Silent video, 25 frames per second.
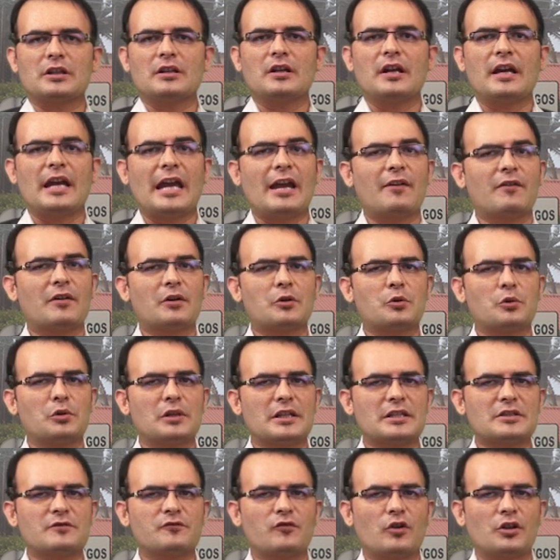the
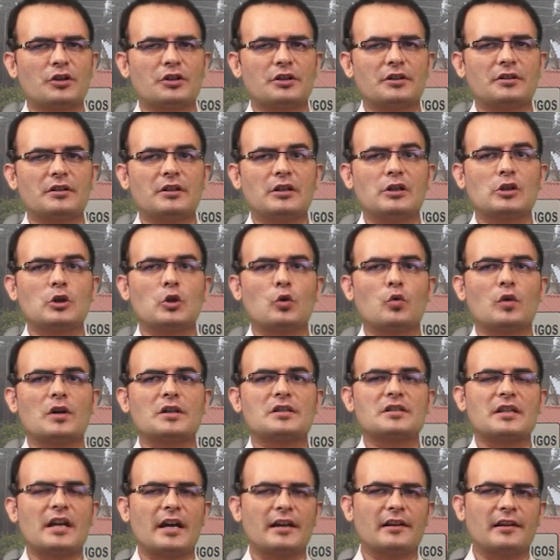ever-coolest water
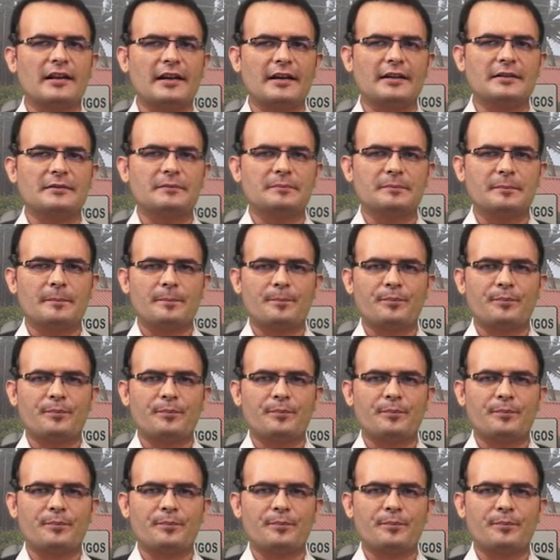towards Ireland.